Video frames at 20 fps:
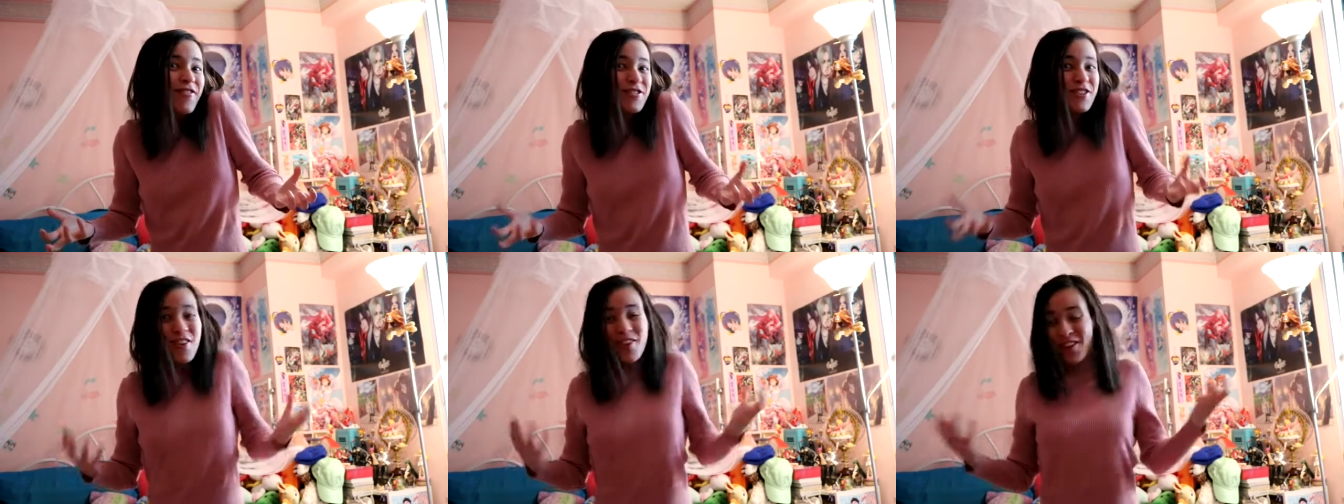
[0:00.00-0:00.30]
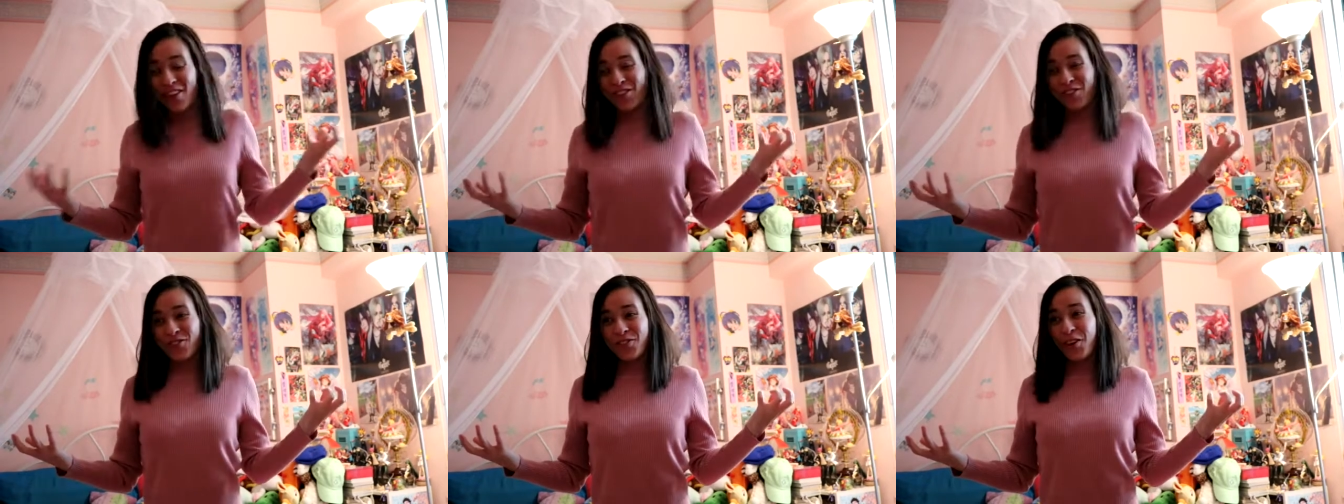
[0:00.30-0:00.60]
So
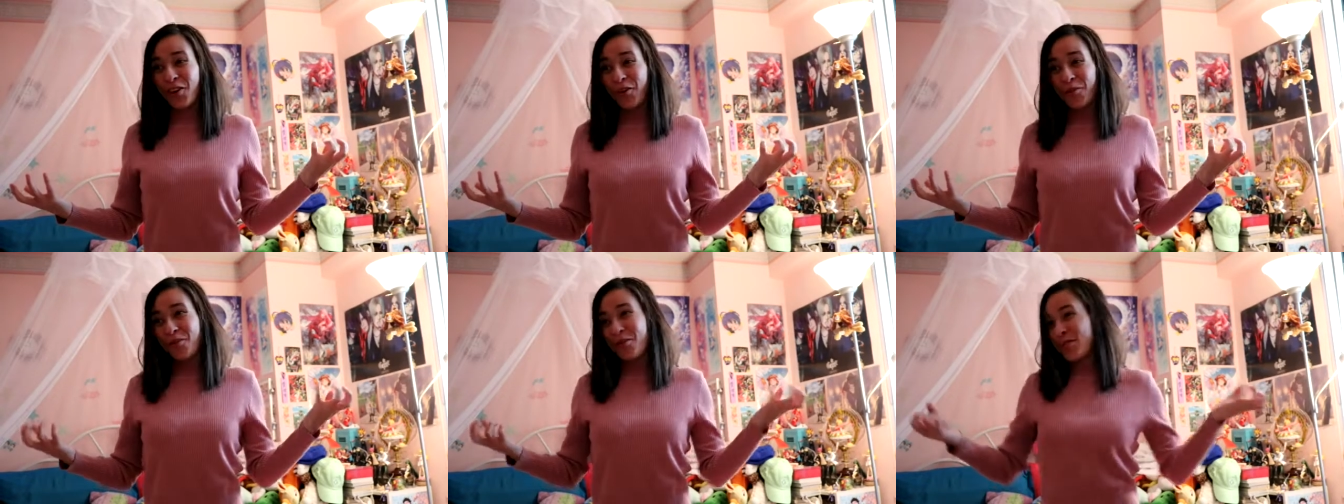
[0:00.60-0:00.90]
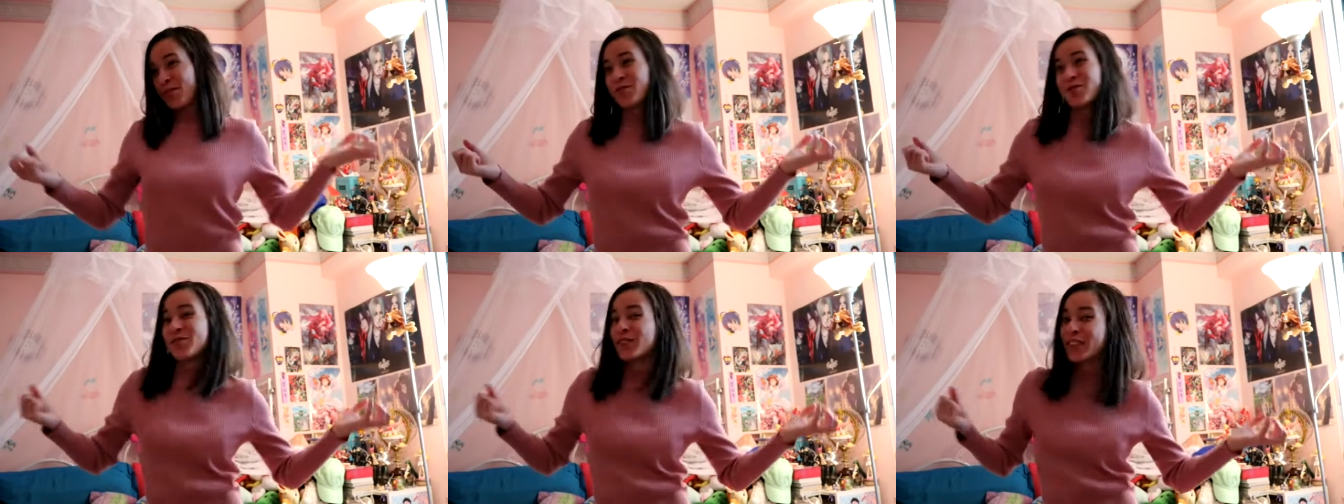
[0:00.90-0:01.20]
this film
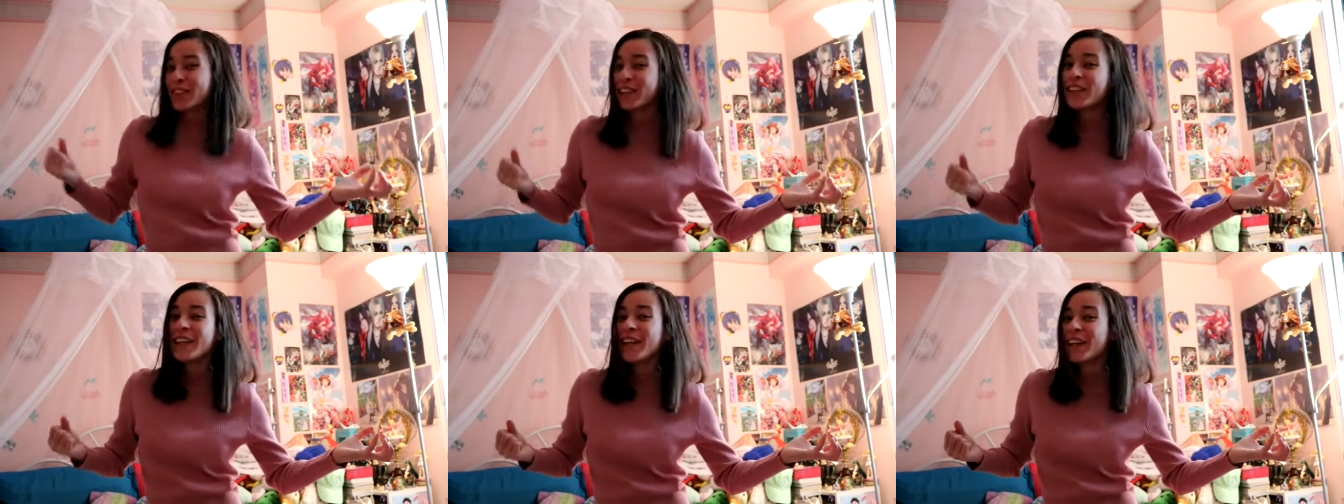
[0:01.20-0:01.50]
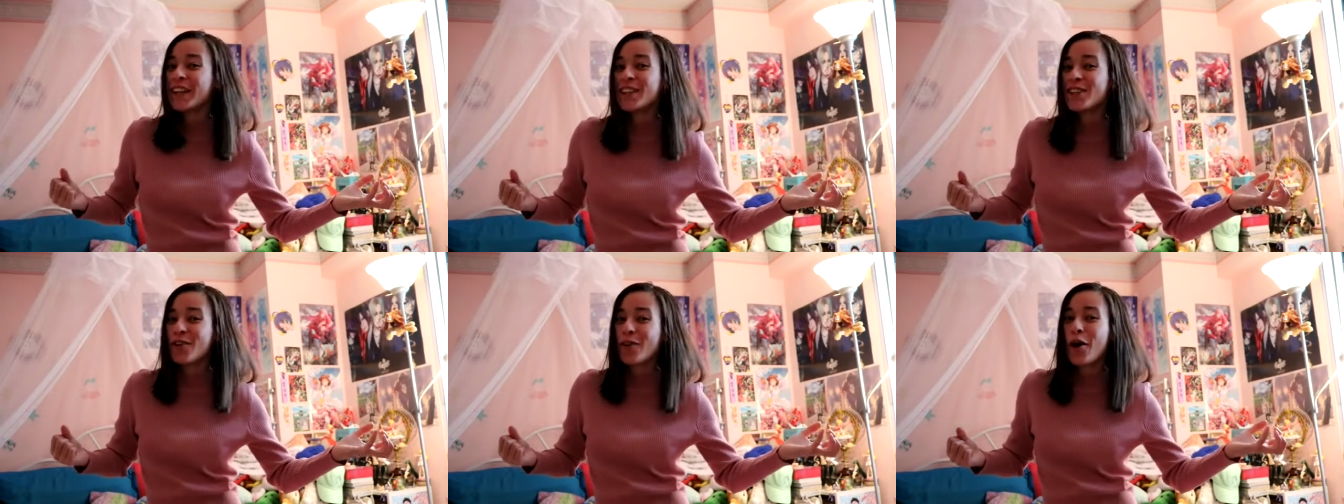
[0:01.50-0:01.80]
was really
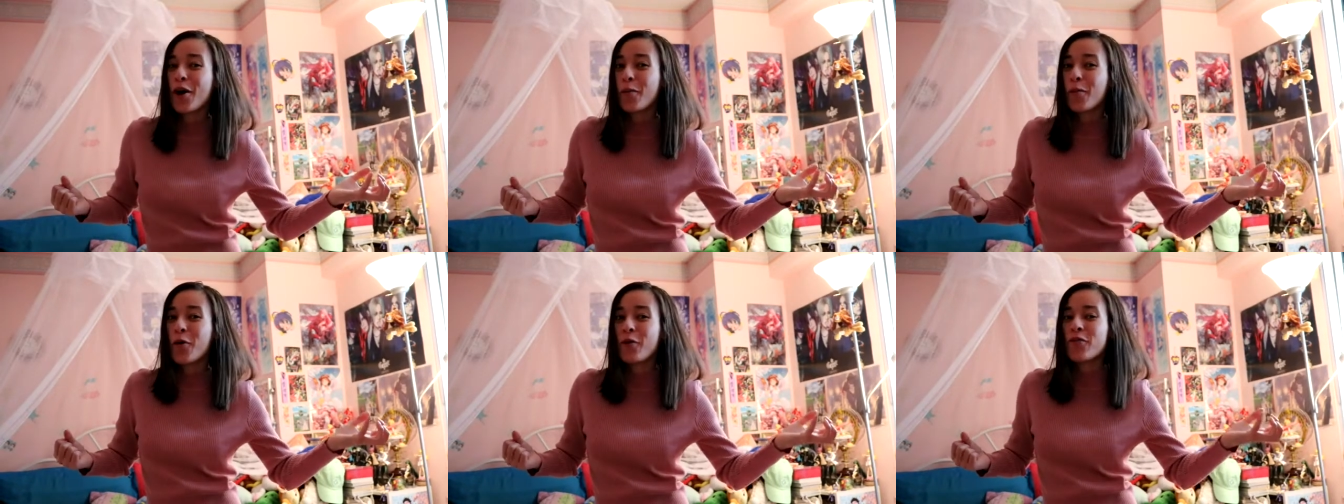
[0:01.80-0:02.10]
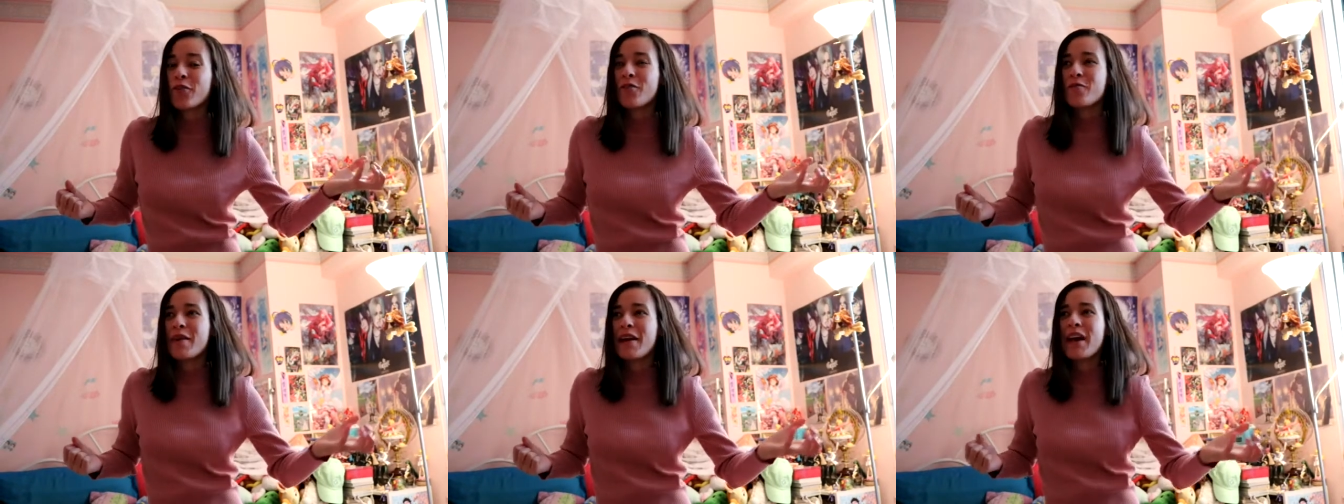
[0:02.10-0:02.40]
enjoyable
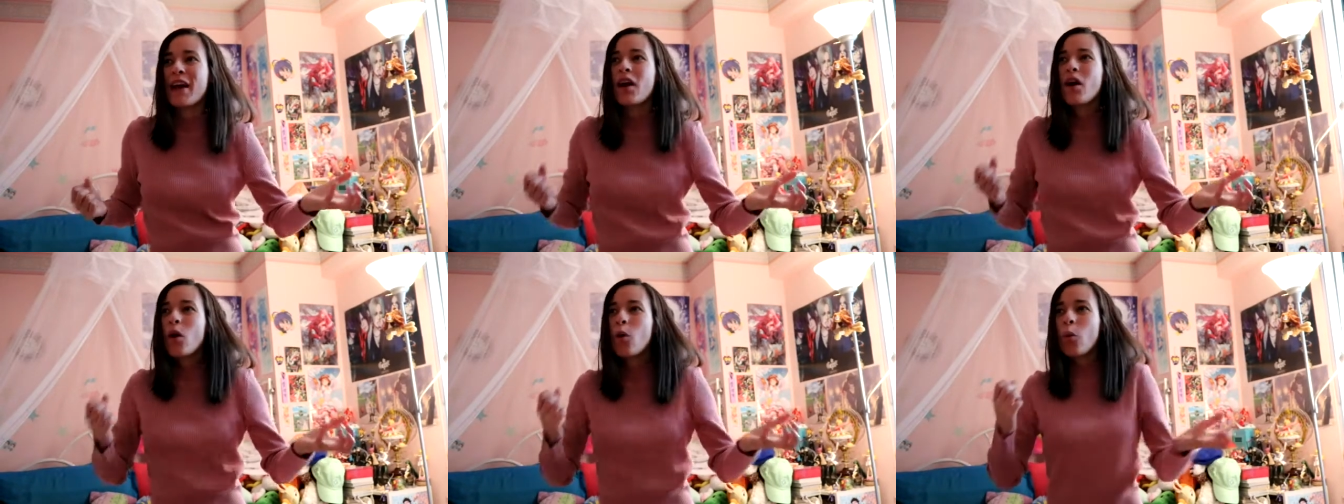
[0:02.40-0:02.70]
for me.